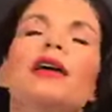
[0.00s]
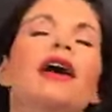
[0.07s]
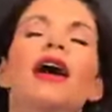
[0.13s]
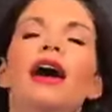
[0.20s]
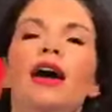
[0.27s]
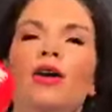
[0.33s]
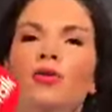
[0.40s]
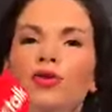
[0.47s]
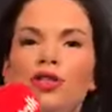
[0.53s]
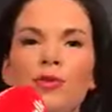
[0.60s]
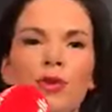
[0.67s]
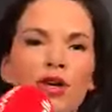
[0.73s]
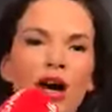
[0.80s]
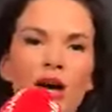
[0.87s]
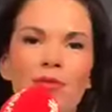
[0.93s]
We were
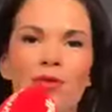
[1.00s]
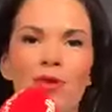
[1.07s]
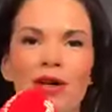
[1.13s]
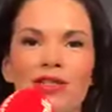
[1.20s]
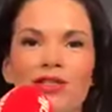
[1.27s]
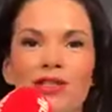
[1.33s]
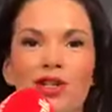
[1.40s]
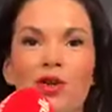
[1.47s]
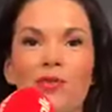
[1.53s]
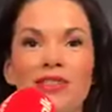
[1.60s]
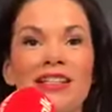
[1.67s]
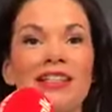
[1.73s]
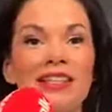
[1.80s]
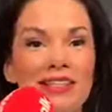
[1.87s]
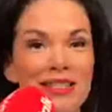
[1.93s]
talking about common questions that comes
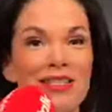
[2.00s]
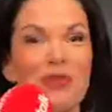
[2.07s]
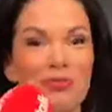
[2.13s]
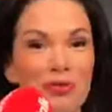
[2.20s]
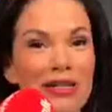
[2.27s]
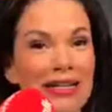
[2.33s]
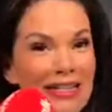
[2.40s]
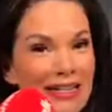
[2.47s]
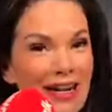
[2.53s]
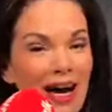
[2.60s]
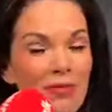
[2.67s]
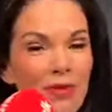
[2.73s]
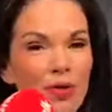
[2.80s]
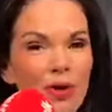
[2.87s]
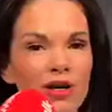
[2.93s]
in, and this is a really
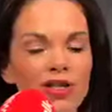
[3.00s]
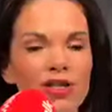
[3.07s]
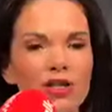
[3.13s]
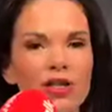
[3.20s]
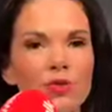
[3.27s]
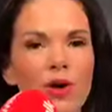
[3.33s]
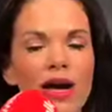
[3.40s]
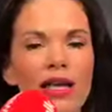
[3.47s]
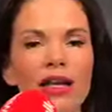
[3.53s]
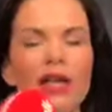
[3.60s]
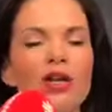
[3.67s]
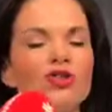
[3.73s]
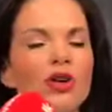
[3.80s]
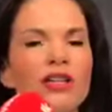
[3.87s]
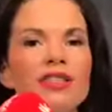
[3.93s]
common question as well.
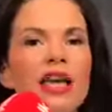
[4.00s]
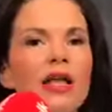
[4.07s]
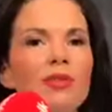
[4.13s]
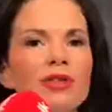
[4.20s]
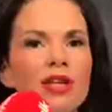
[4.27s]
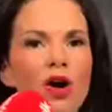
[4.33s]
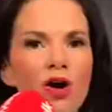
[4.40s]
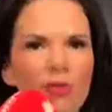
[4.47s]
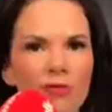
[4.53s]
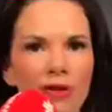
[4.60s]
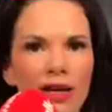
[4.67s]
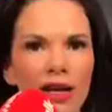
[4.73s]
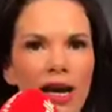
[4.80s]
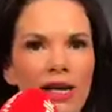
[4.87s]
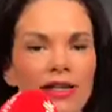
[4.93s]
Dry scalp is
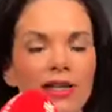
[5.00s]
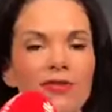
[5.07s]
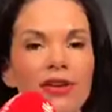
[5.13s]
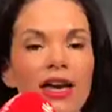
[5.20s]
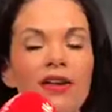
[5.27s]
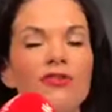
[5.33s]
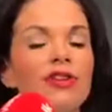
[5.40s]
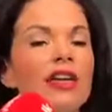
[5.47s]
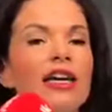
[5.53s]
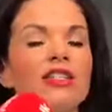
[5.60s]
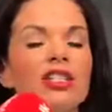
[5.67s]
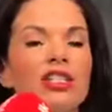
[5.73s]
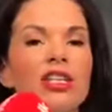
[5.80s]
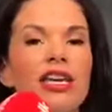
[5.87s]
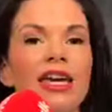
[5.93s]
awful, and if you ever get
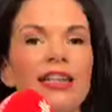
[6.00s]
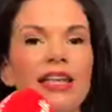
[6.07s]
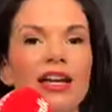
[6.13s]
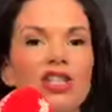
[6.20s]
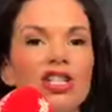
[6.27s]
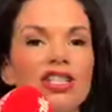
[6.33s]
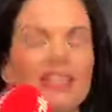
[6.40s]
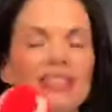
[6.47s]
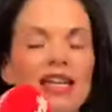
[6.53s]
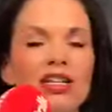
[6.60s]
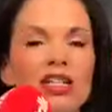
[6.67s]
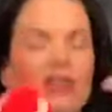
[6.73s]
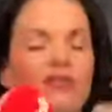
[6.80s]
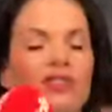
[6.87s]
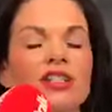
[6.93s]
it, it can actually
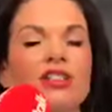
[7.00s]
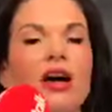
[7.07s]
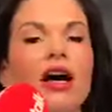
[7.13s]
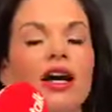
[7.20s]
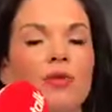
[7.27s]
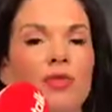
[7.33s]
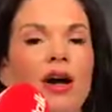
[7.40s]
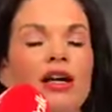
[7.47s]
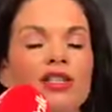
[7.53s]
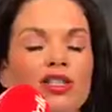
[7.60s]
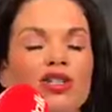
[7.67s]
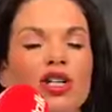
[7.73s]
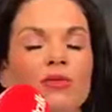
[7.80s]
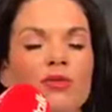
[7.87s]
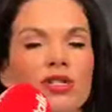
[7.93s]
set off an entire body
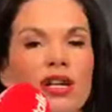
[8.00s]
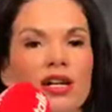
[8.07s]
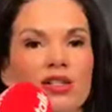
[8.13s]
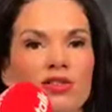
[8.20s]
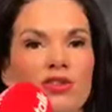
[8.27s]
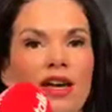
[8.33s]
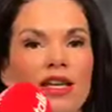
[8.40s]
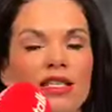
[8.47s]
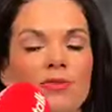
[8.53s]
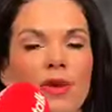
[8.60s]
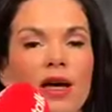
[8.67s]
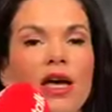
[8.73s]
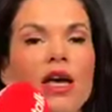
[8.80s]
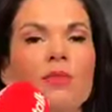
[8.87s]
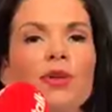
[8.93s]
dermatitis or
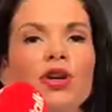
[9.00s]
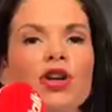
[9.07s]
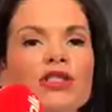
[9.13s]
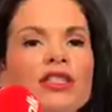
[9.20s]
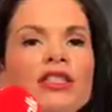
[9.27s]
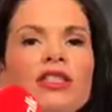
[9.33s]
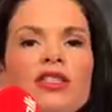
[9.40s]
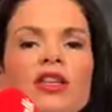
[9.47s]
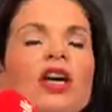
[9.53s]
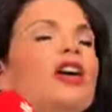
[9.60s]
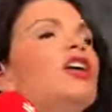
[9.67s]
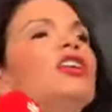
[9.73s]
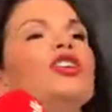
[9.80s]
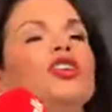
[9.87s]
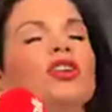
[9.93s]
eczema, because it's
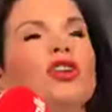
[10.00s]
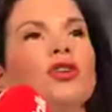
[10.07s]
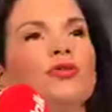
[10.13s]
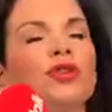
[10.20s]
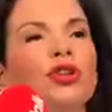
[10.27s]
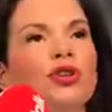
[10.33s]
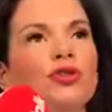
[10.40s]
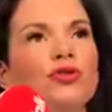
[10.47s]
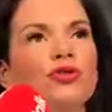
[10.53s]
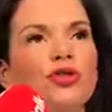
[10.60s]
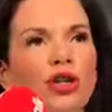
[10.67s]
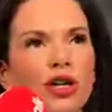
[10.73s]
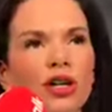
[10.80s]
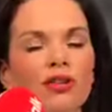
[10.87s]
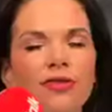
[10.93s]
your
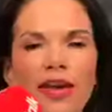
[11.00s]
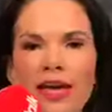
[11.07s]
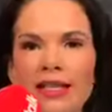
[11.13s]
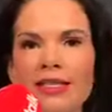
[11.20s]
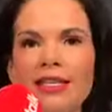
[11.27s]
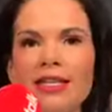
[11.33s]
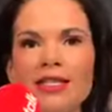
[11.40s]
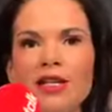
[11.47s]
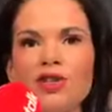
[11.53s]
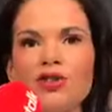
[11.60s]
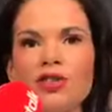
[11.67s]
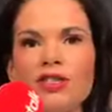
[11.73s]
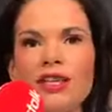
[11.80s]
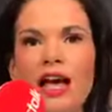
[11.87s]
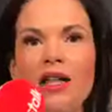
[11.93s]
nerve endings on your
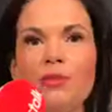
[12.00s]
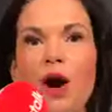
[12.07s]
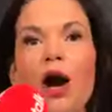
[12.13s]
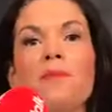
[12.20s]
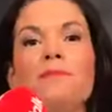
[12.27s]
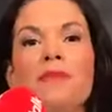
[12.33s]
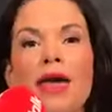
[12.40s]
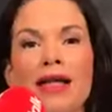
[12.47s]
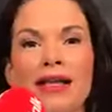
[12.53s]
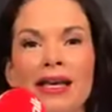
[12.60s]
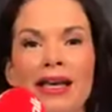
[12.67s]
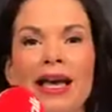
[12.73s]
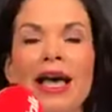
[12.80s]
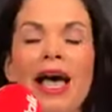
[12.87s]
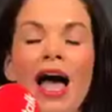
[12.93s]
scalp are
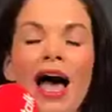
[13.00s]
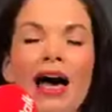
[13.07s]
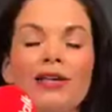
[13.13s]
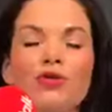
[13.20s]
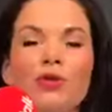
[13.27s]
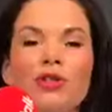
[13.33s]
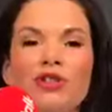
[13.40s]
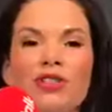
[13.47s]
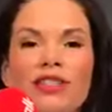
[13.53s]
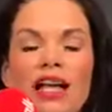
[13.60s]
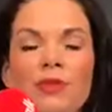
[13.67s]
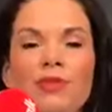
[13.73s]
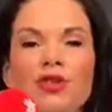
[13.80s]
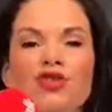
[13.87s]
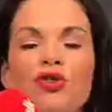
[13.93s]
many, and when your
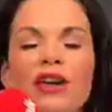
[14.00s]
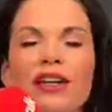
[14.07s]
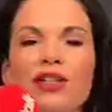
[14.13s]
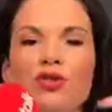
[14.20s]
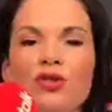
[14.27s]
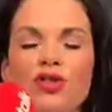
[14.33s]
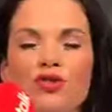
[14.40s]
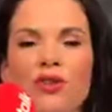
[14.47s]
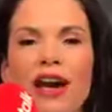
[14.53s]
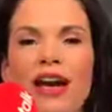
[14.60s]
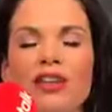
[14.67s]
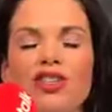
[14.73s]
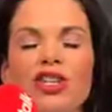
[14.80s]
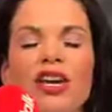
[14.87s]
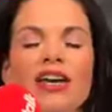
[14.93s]
scalp is dry and you
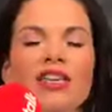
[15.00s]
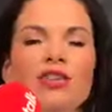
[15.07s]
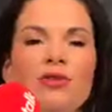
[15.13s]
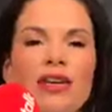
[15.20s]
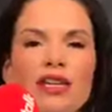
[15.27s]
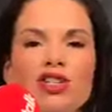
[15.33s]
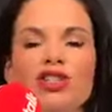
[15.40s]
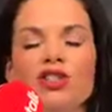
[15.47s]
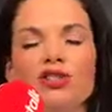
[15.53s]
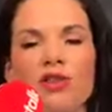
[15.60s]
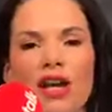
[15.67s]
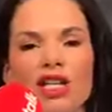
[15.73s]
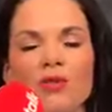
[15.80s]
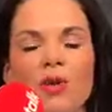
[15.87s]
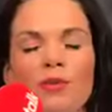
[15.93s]
scratch, you itch and you
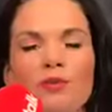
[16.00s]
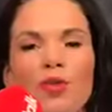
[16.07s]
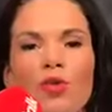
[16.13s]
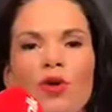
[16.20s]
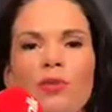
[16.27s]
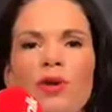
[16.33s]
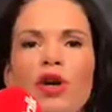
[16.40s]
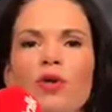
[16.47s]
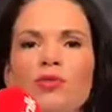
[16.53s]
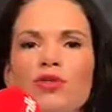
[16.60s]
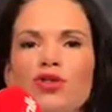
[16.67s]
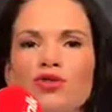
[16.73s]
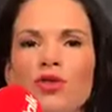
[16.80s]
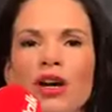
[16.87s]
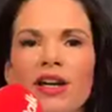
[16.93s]
scratch a bit more, it becomes
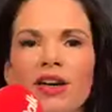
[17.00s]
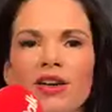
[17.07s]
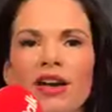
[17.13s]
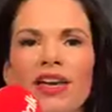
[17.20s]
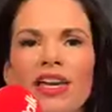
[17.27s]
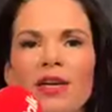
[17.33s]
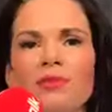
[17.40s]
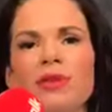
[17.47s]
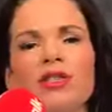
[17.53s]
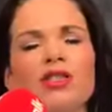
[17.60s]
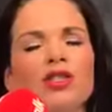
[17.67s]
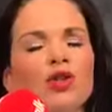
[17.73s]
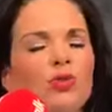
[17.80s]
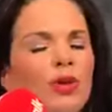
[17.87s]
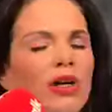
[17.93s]
drier, it can be
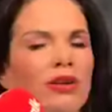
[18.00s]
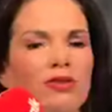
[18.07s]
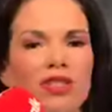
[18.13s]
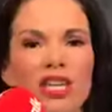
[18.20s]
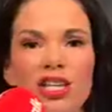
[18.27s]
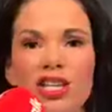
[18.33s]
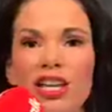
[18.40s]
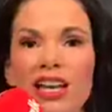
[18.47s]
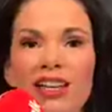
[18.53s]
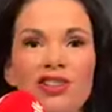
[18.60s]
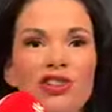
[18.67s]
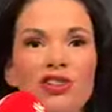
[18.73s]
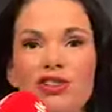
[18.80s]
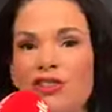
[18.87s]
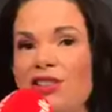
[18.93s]
super irritating, it
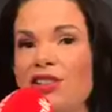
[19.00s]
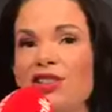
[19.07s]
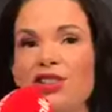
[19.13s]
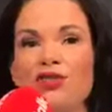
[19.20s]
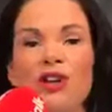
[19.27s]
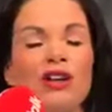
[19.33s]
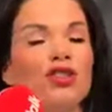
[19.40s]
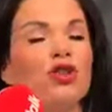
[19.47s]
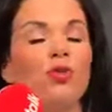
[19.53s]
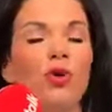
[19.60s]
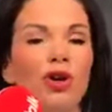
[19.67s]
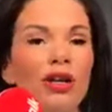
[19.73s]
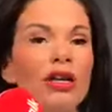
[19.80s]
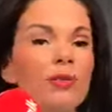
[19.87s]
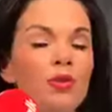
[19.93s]
actually can distract you at
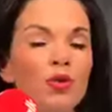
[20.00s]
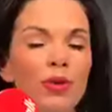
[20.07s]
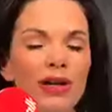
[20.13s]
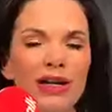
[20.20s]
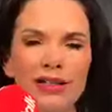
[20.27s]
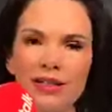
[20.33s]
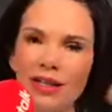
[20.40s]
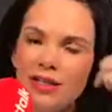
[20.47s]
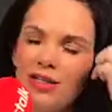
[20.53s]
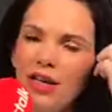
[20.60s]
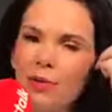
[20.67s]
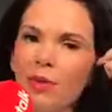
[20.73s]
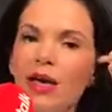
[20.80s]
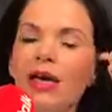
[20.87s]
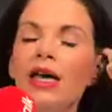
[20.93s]
work and keep you awake at night time.